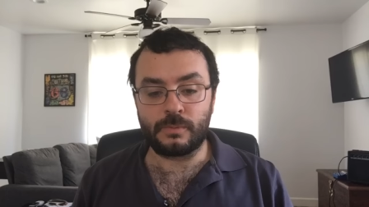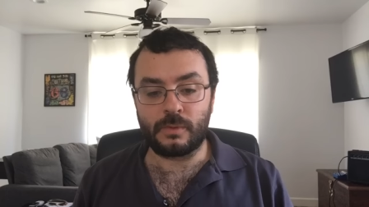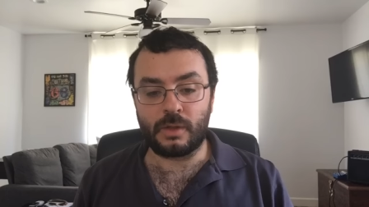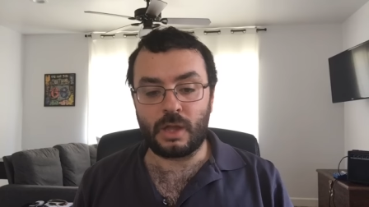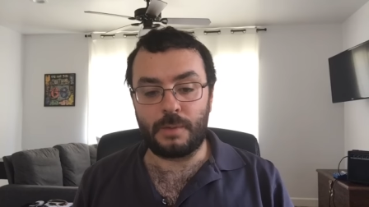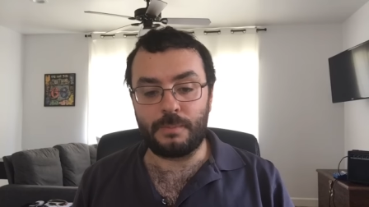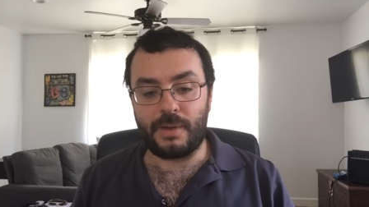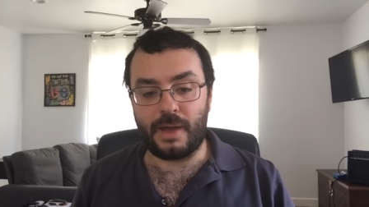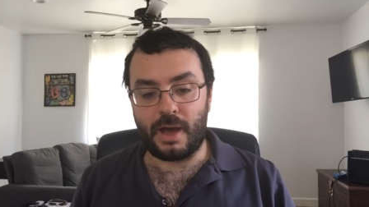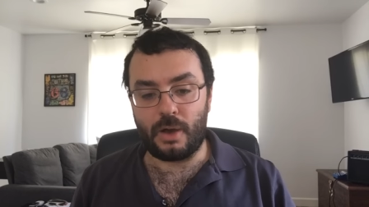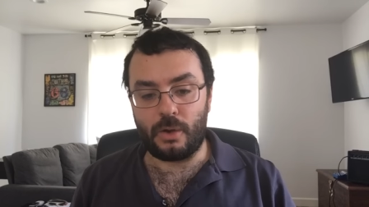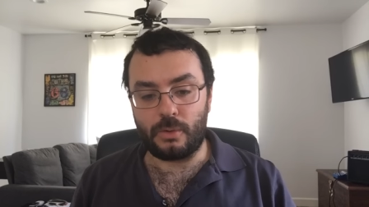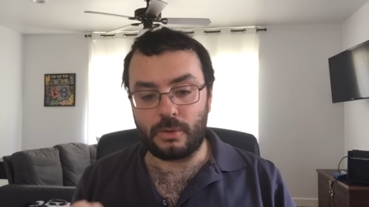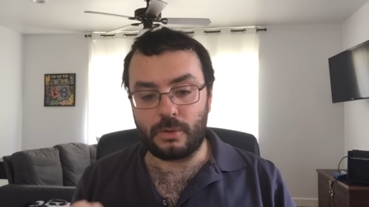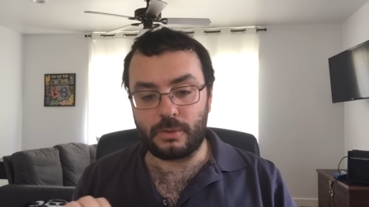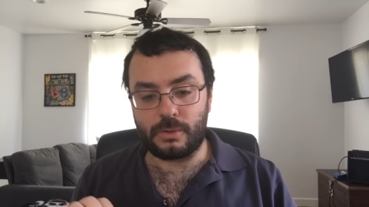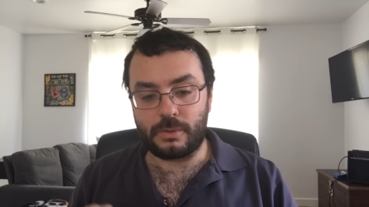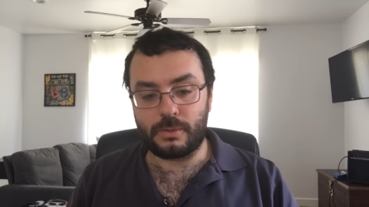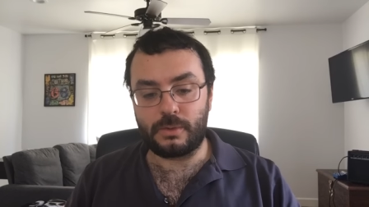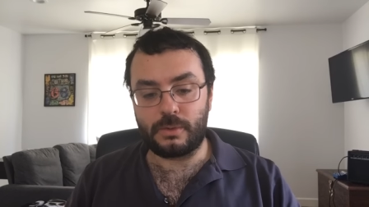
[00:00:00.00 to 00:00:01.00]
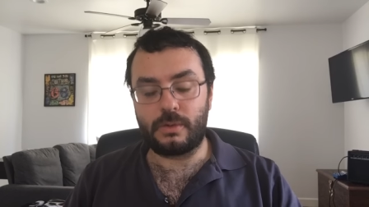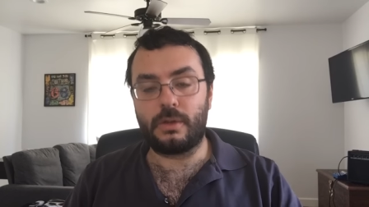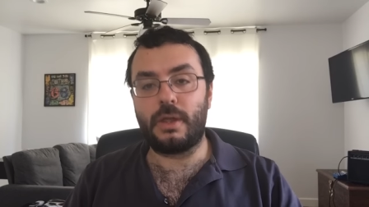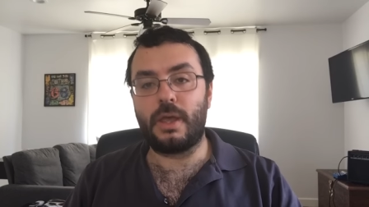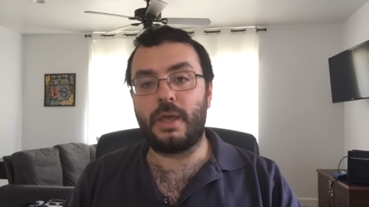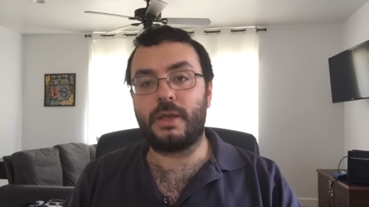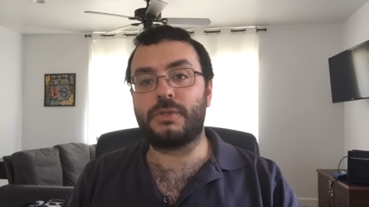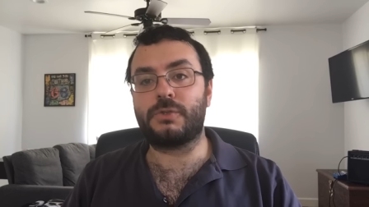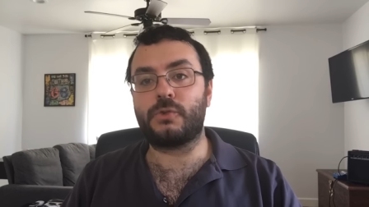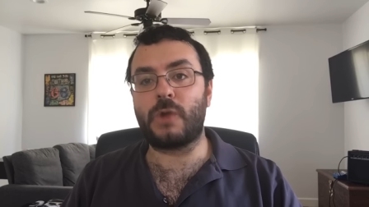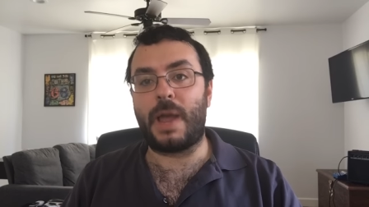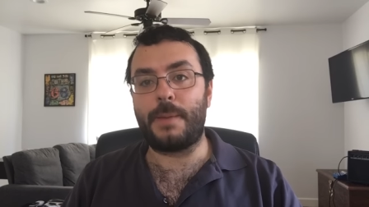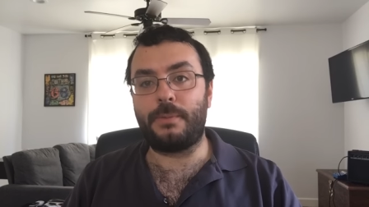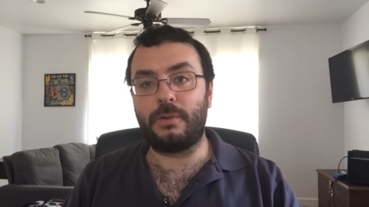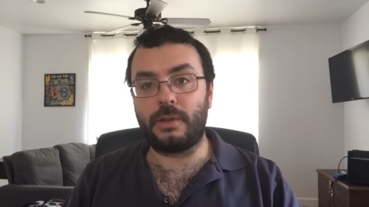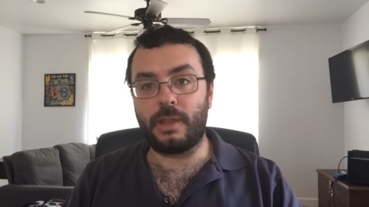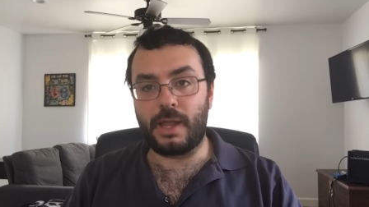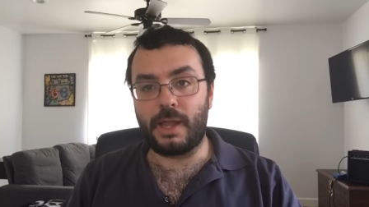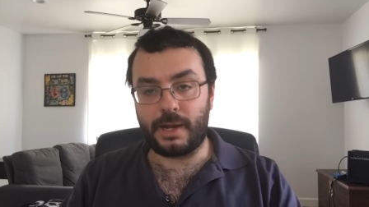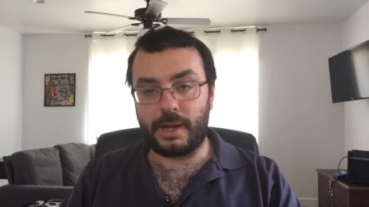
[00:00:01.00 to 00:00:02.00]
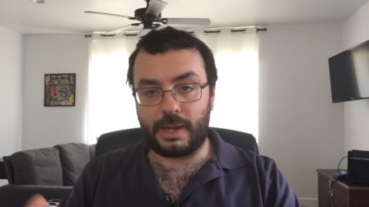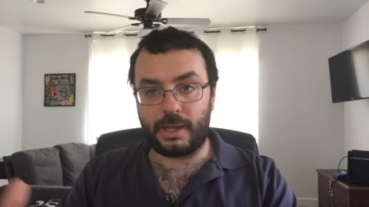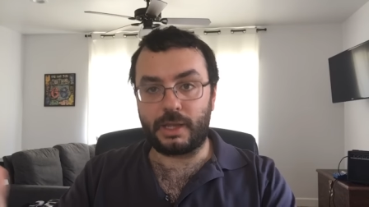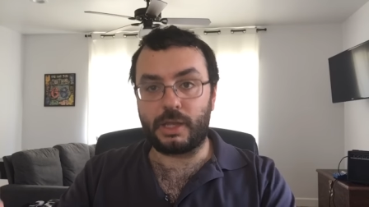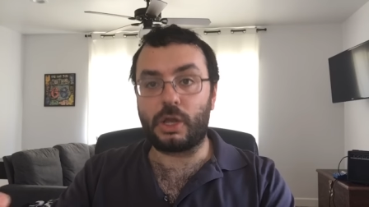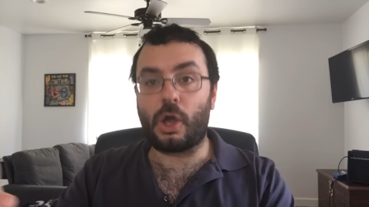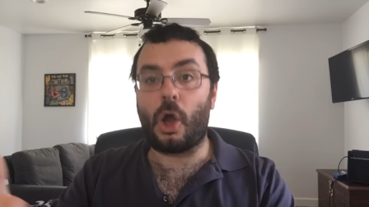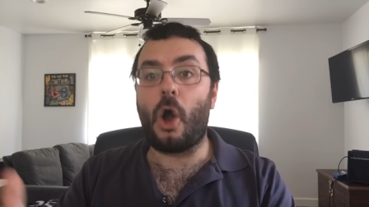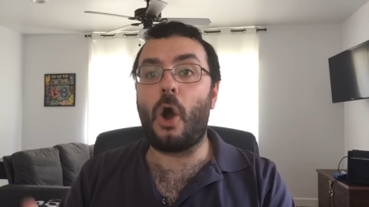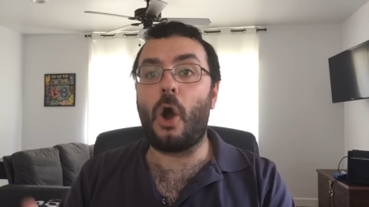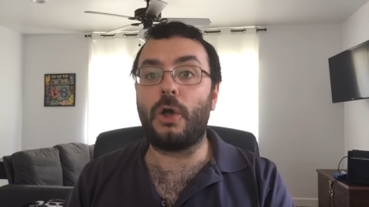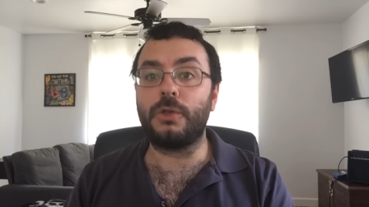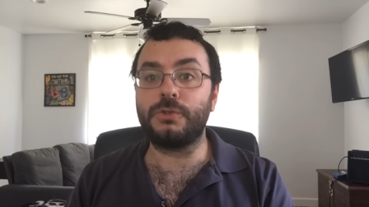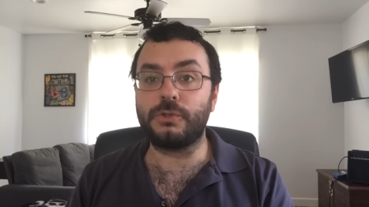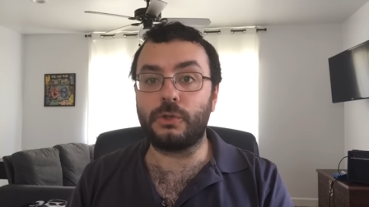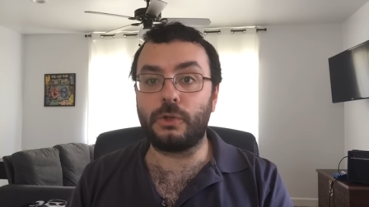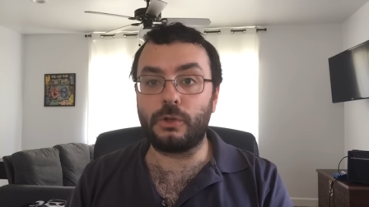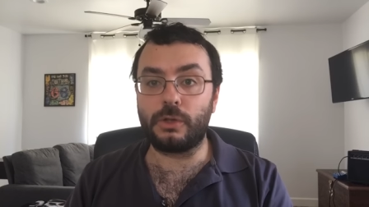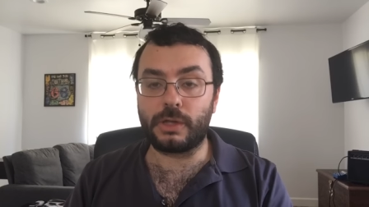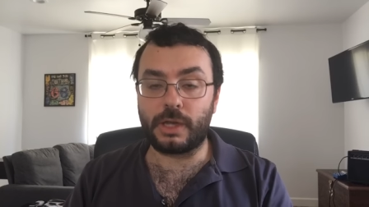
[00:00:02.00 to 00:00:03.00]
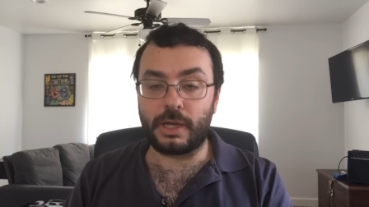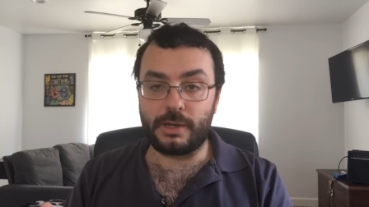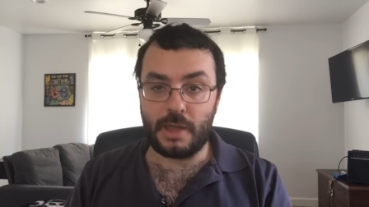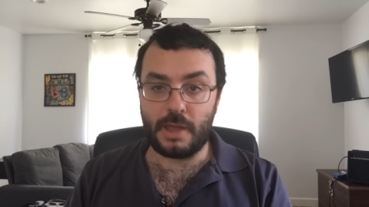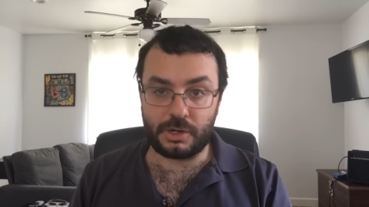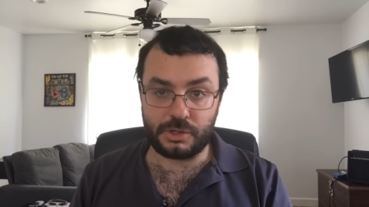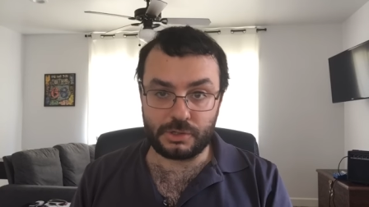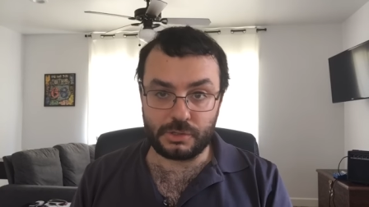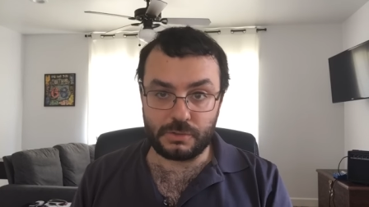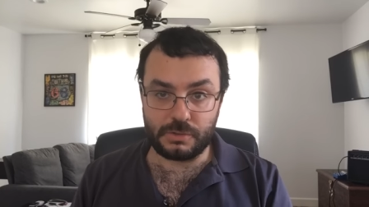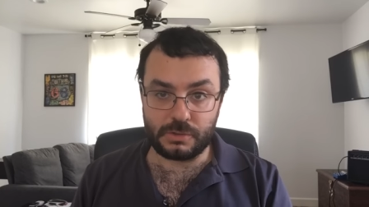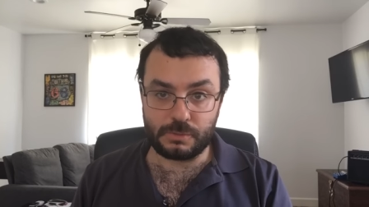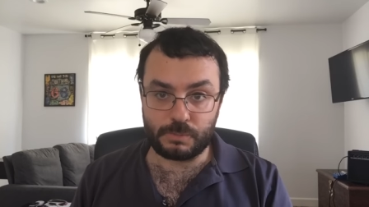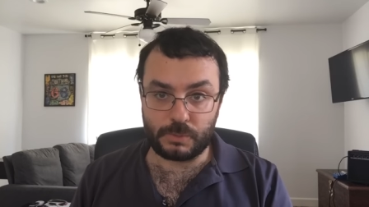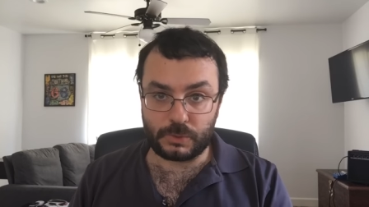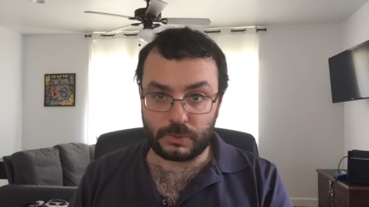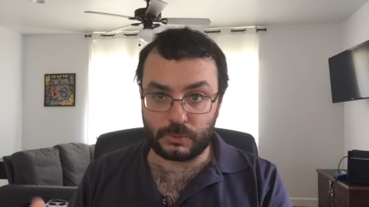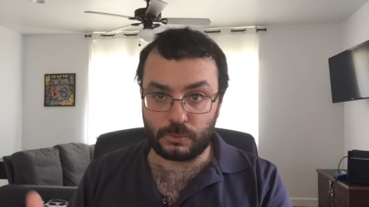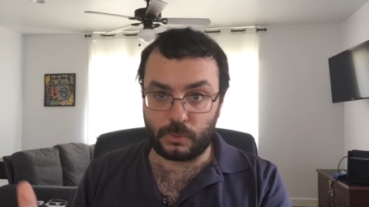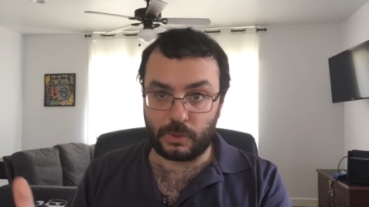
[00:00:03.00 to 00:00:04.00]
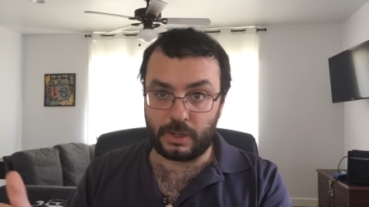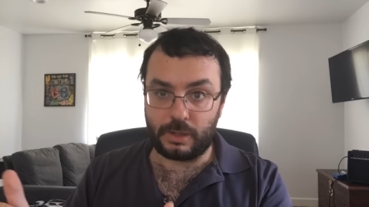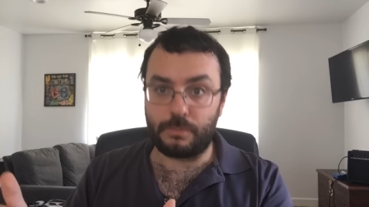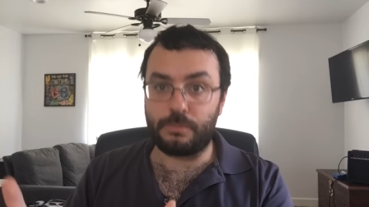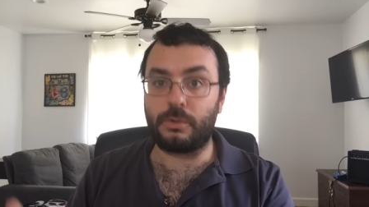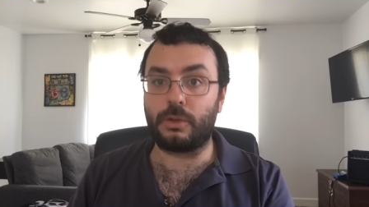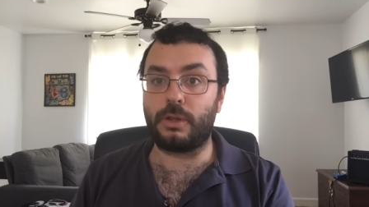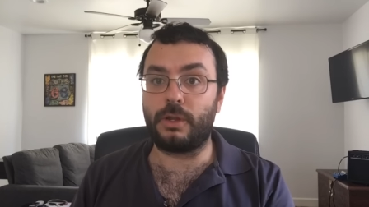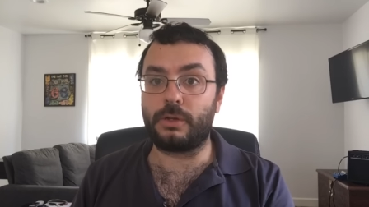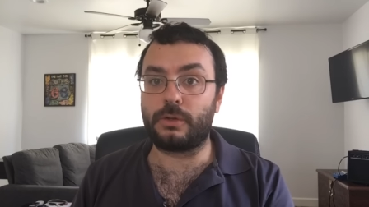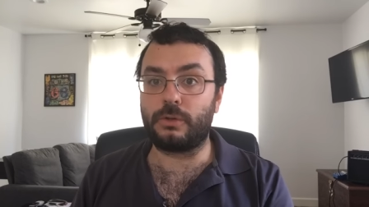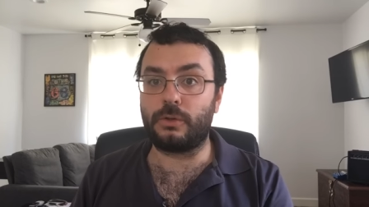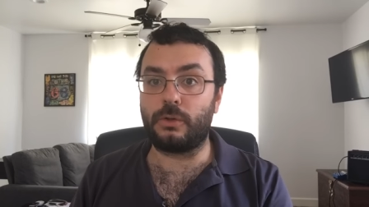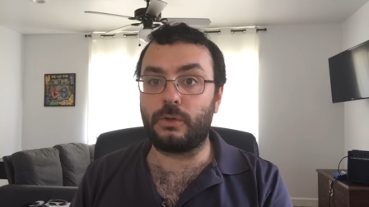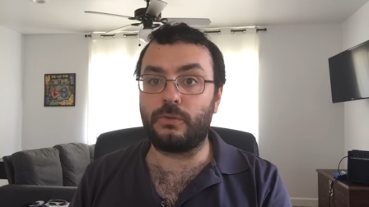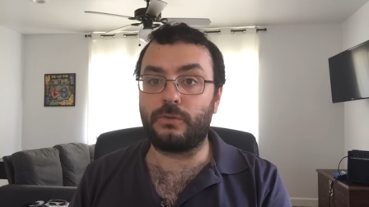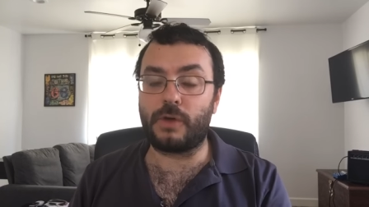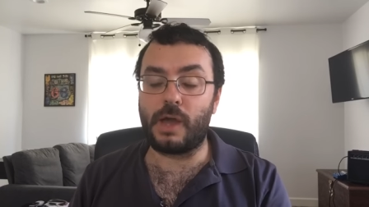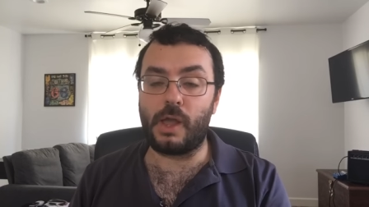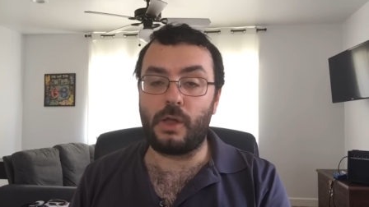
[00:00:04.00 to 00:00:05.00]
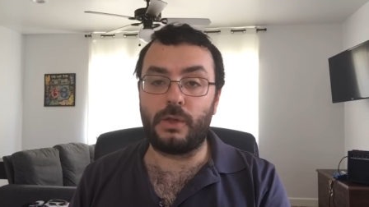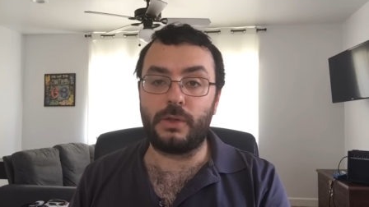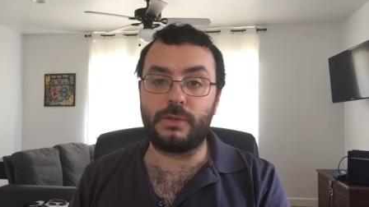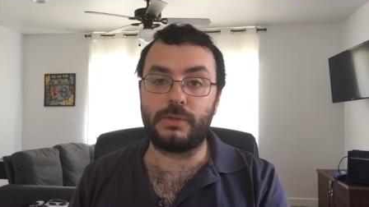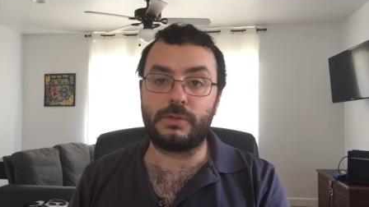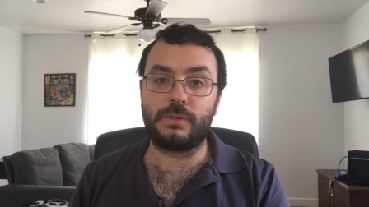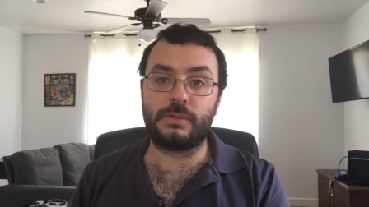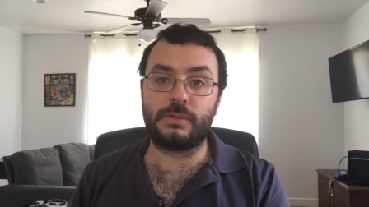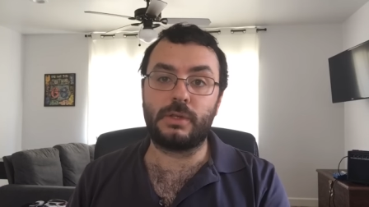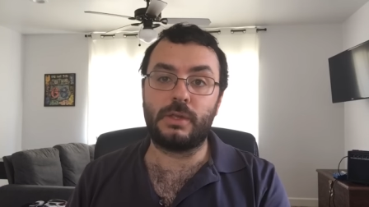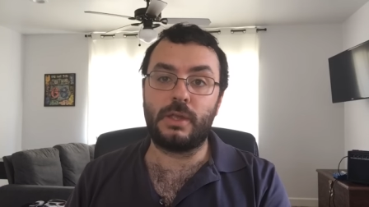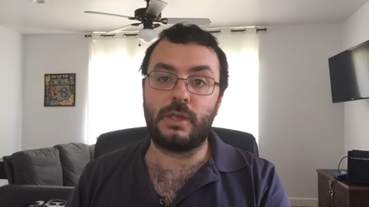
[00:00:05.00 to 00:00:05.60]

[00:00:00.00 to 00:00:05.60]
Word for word: about extrapolating causal connections between political violence